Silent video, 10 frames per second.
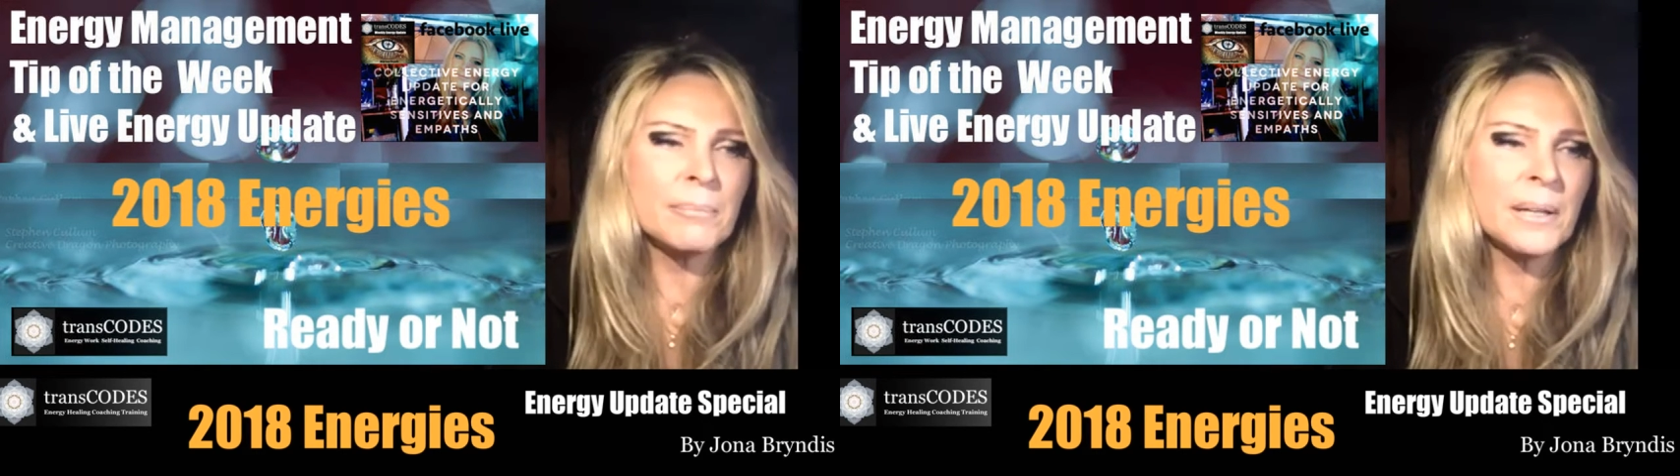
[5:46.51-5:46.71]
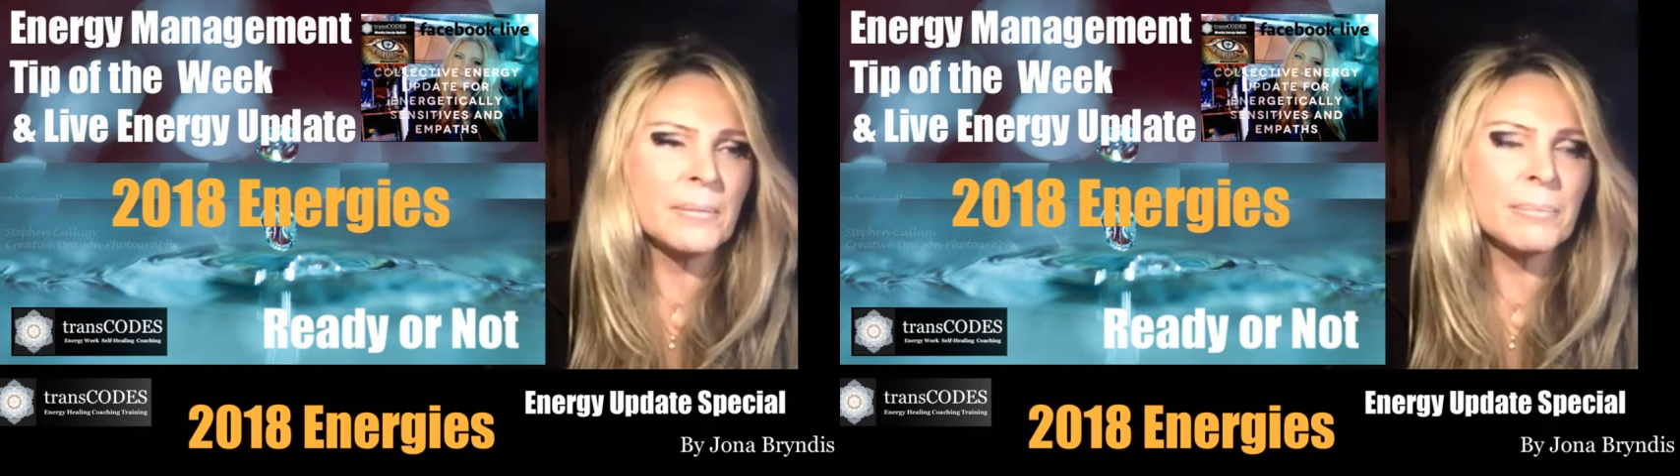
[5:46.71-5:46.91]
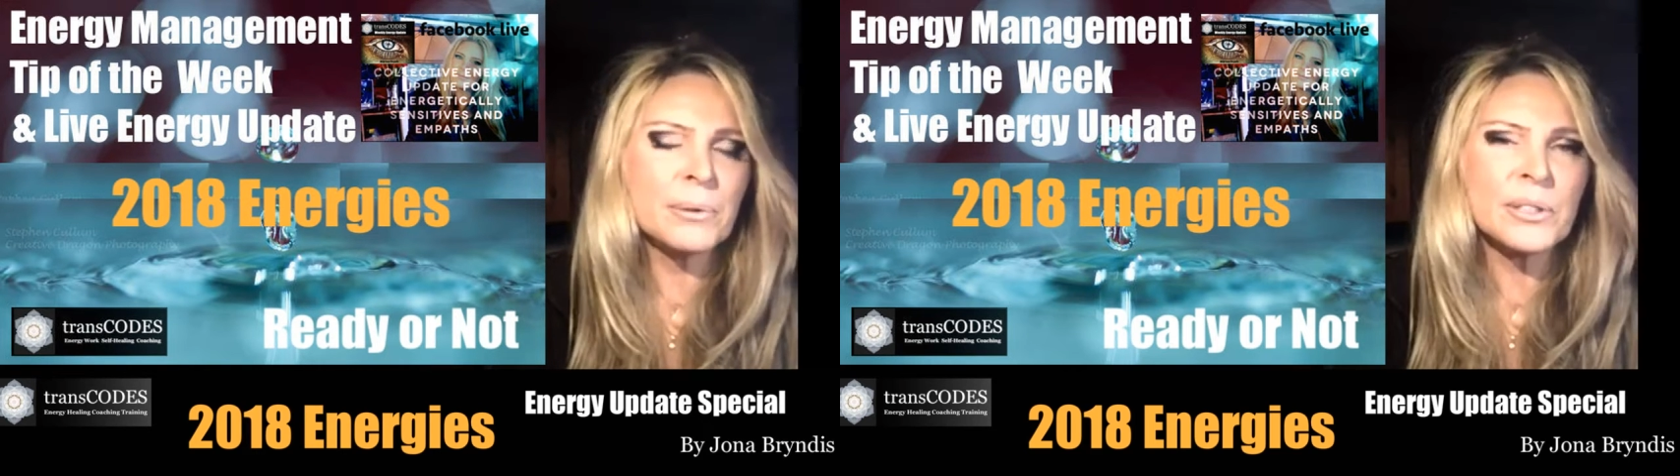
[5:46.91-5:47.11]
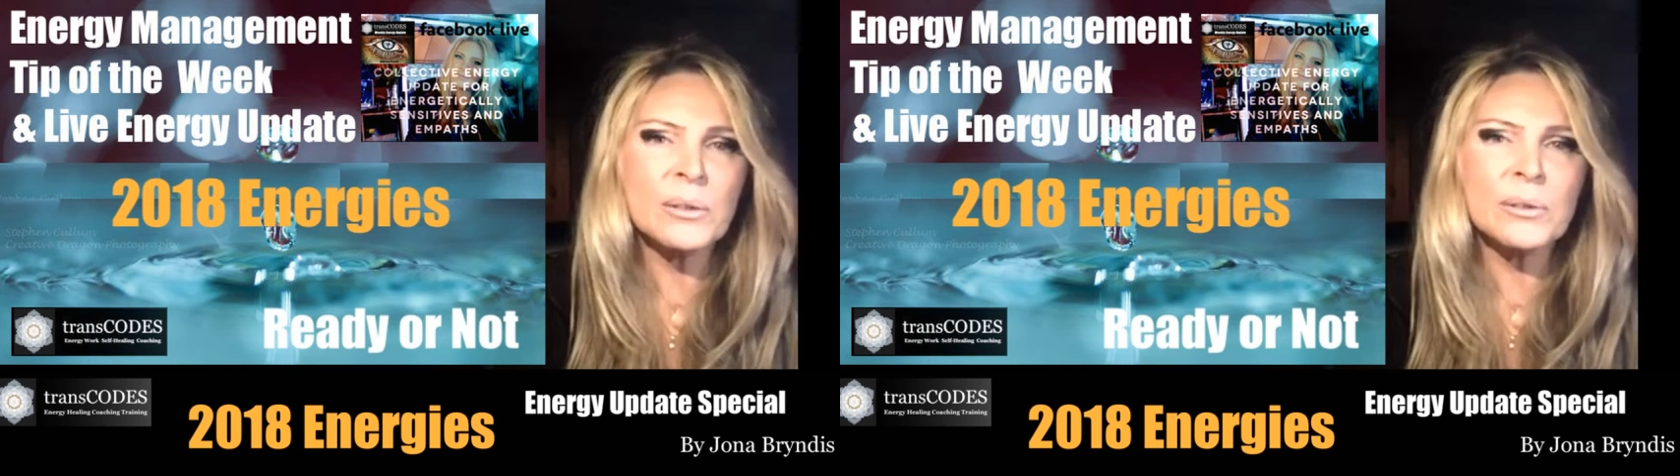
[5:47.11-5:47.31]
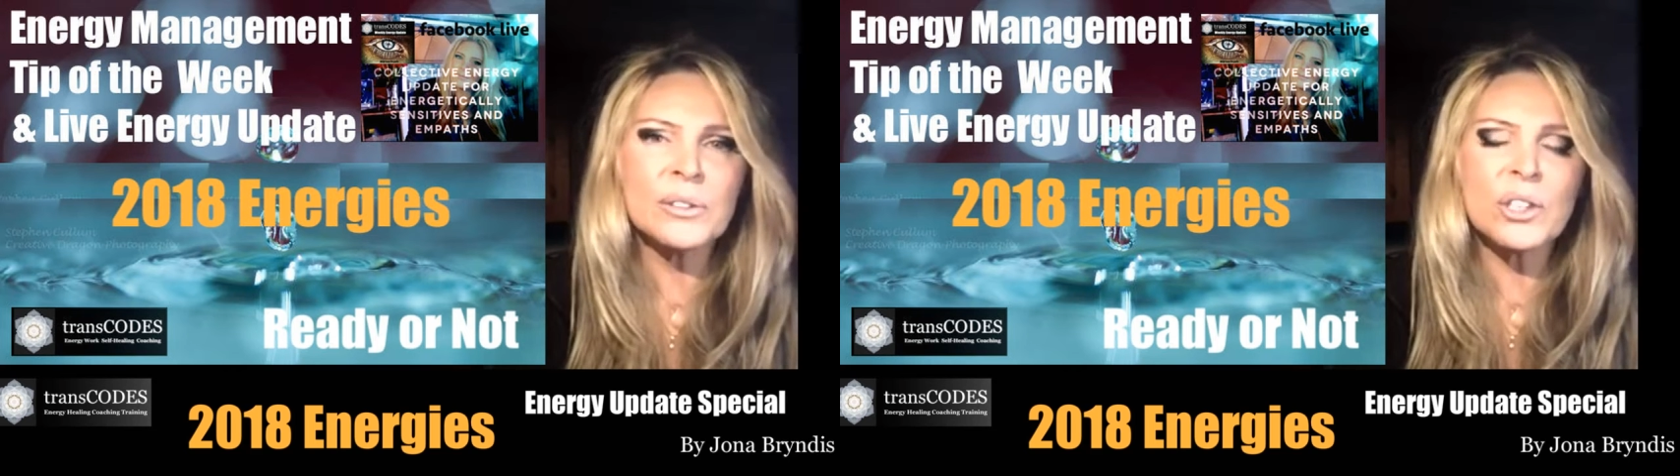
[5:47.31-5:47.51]
being
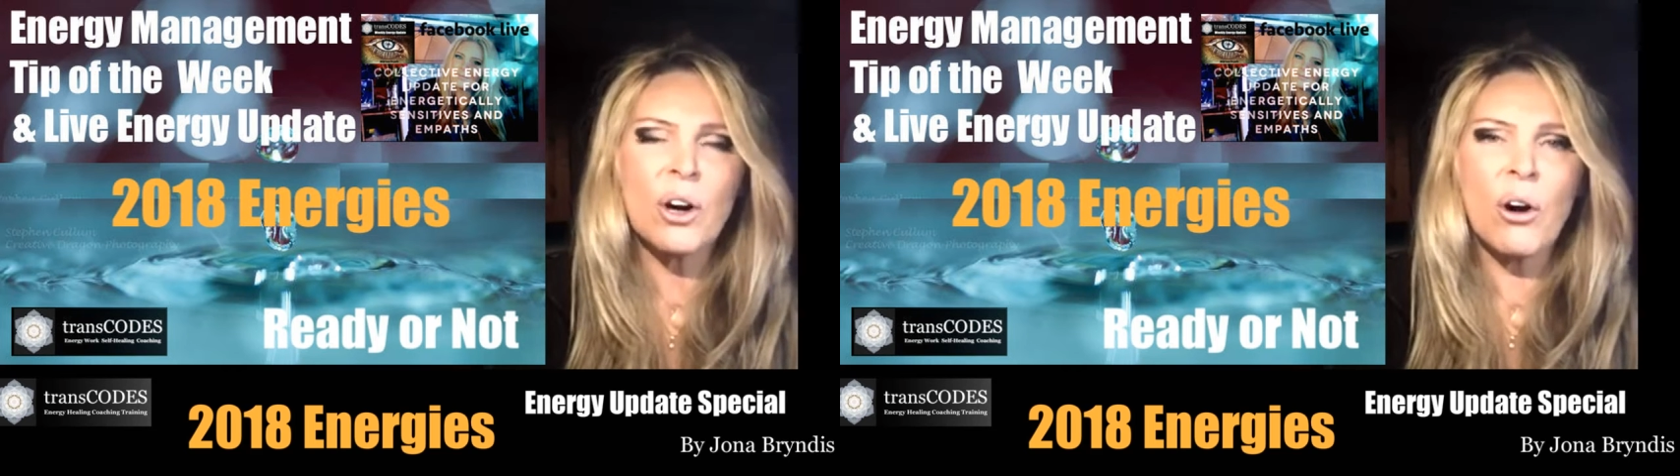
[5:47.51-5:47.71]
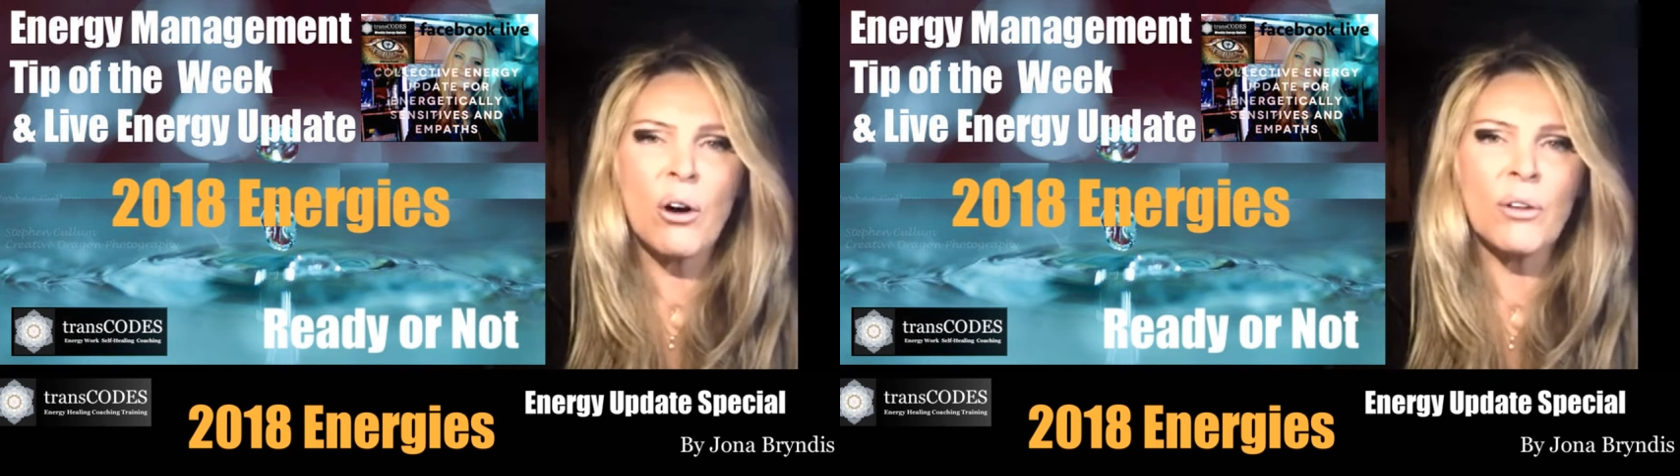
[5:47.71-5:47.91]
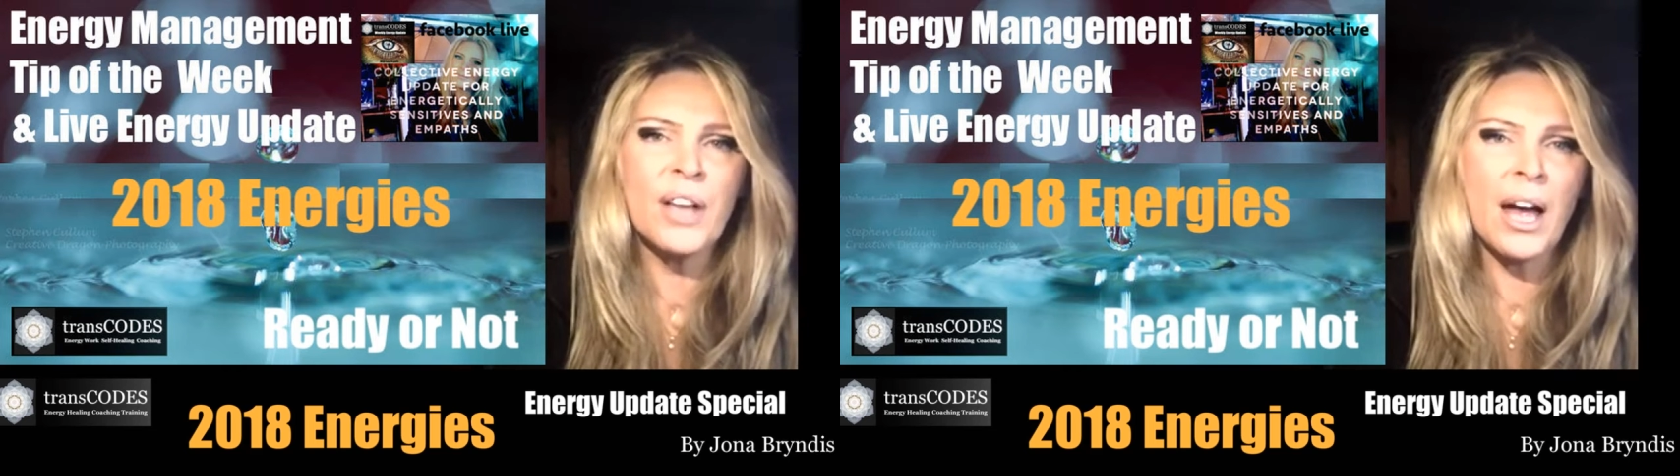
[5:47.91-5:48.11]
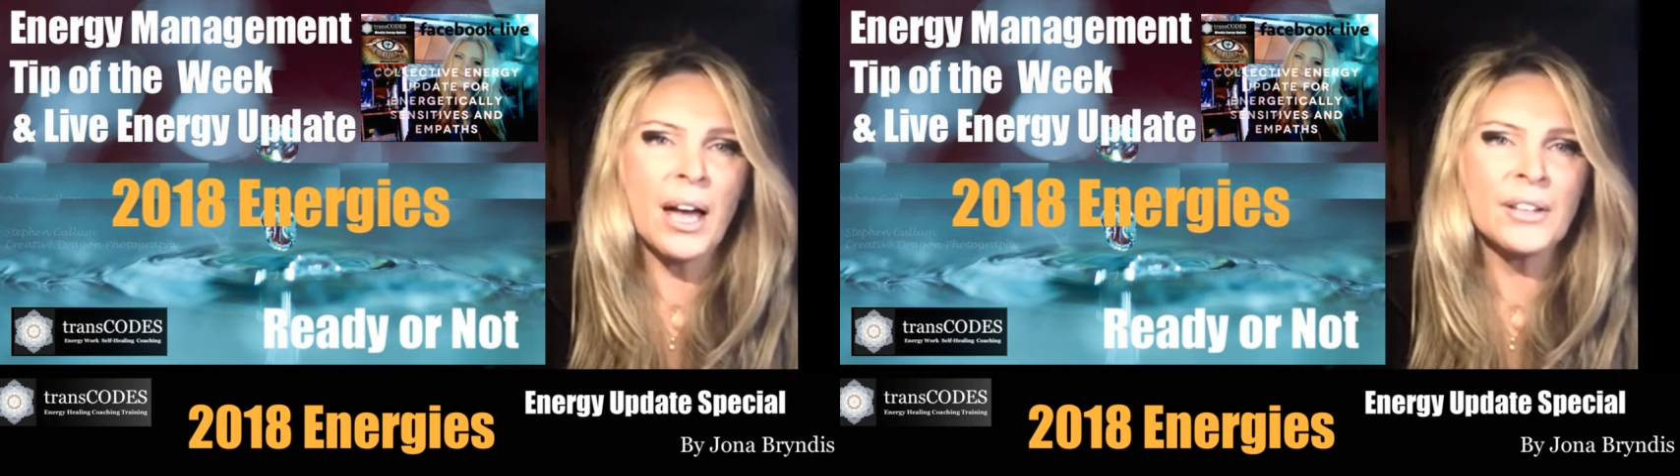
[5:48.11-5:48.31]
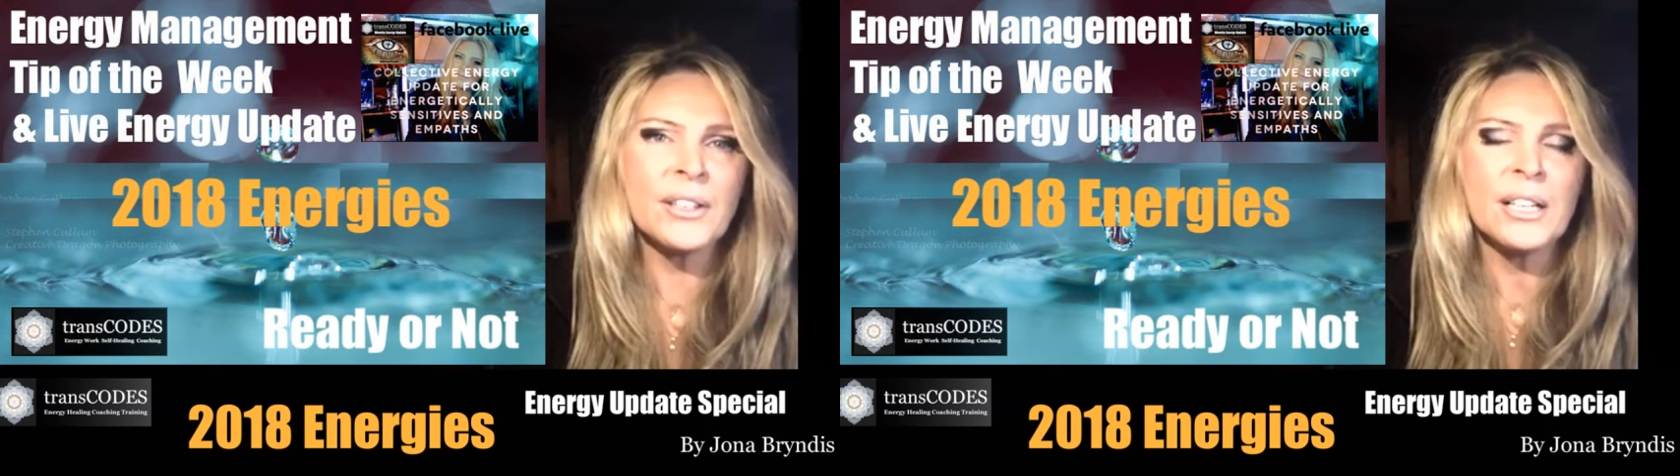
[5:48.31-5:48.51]
produced, all that